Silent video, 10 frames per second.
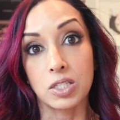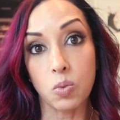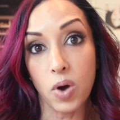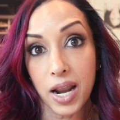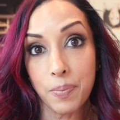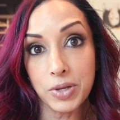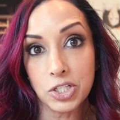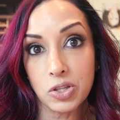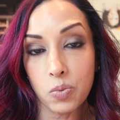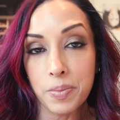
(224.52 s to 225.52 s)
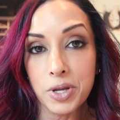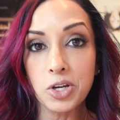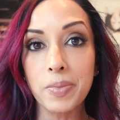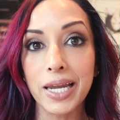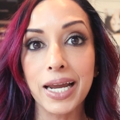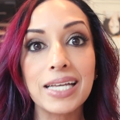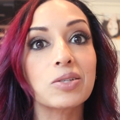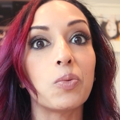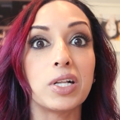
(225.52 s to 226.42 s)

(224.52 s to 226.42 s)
So what happened to the woman you might ask?